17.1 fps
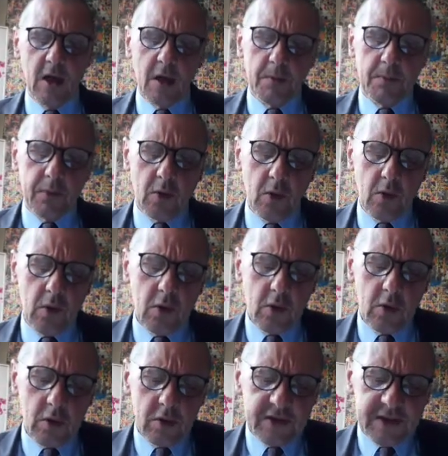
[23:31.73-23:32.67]

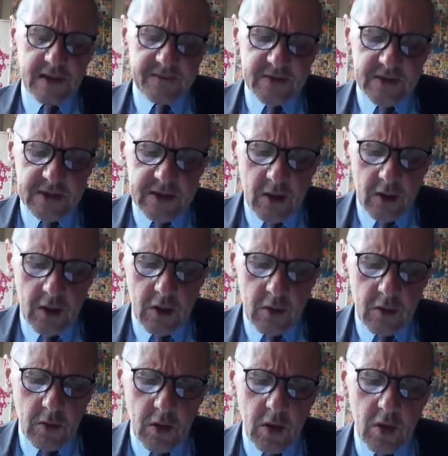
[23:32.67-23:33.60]
Pools of
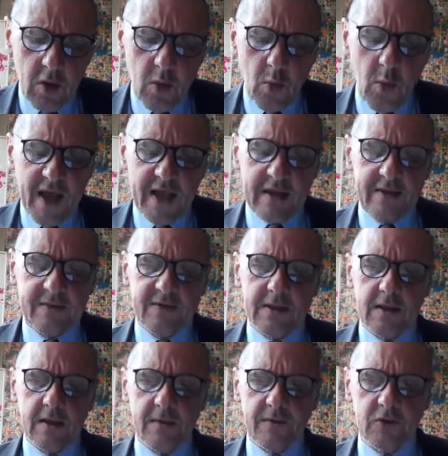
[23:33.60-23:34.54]
sorrow, waves
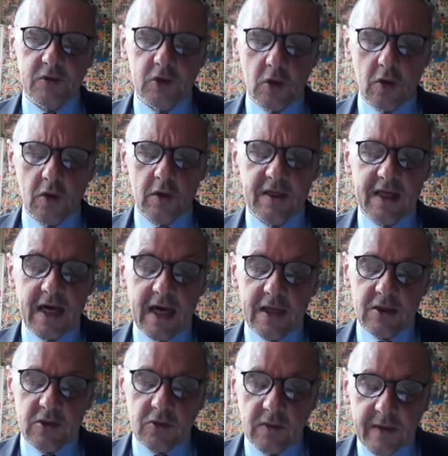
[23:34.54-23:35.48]
of joy
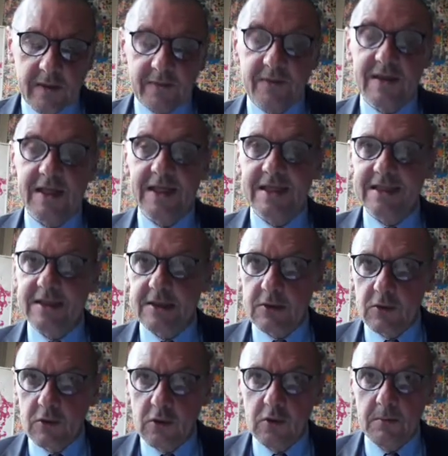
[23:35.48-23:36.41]
are drifting
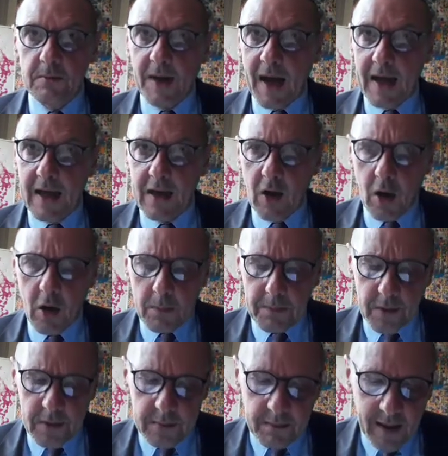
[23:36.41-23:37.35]
through my
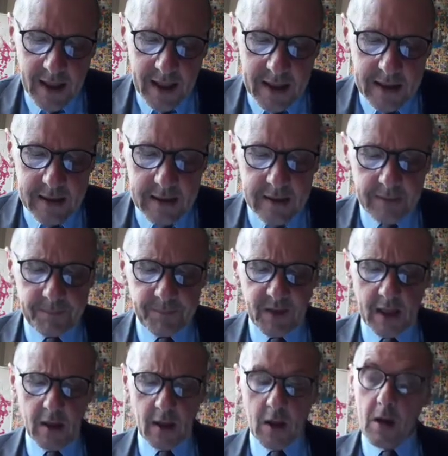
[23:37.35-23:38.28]
open mind,
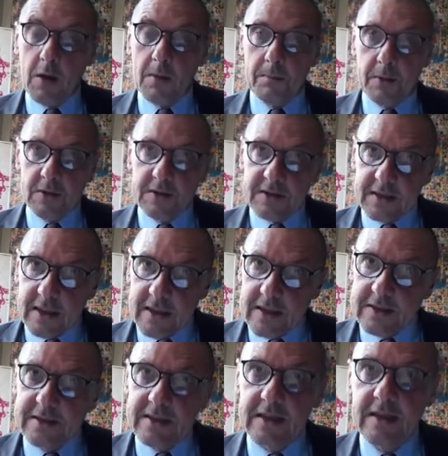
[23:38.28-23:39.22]

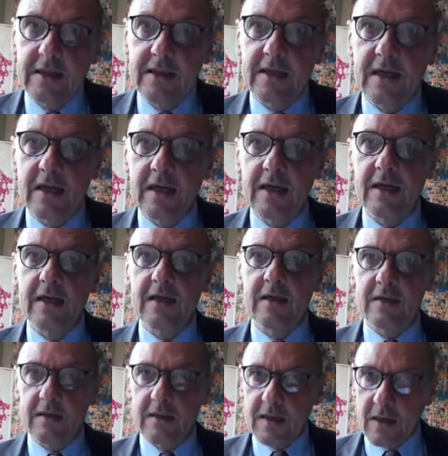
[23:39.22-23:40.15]
possessing
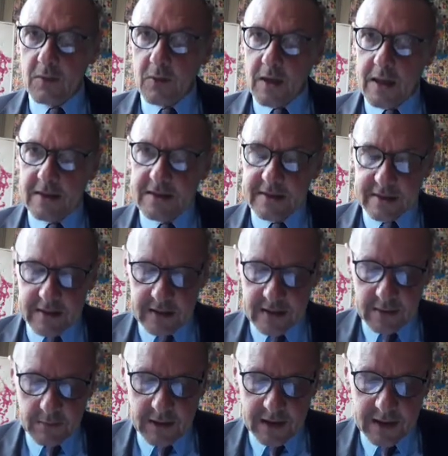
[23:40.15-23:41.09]
and
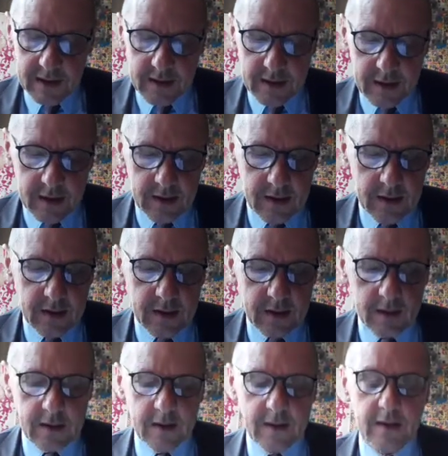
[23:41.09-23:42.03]
caressing
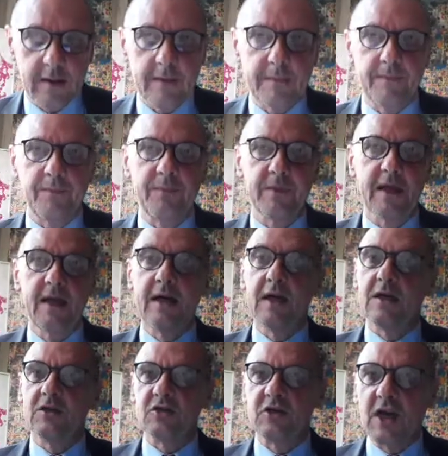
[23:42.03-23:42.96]
me.
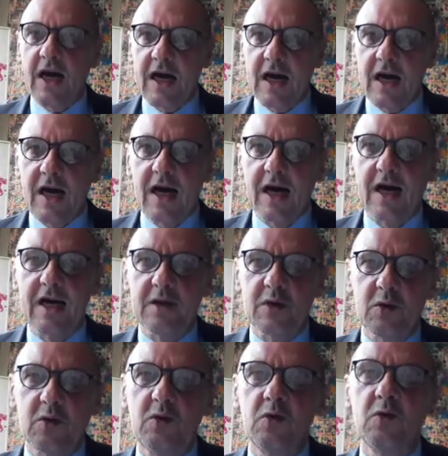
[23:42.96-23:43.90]

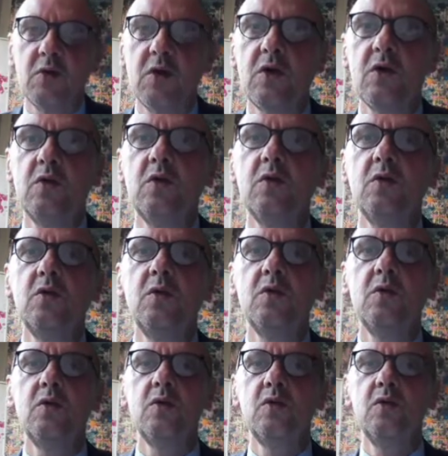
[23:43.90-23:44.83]

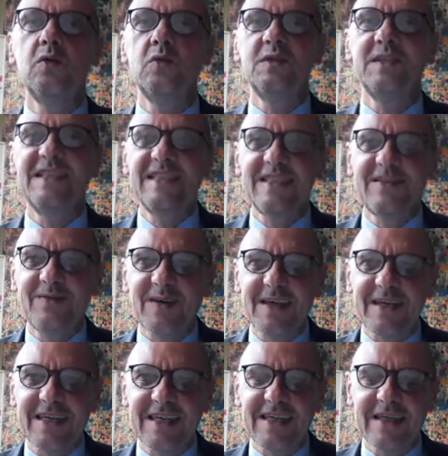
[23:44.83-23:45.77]
Jahaguru
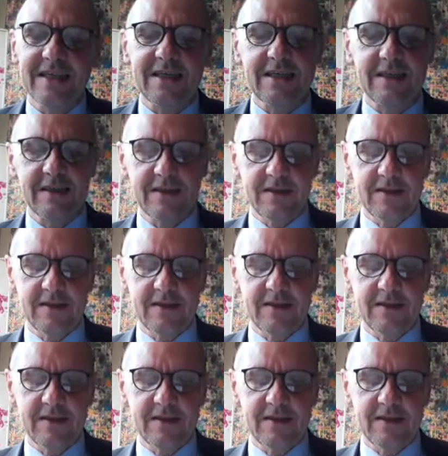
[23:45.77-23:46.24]
Diva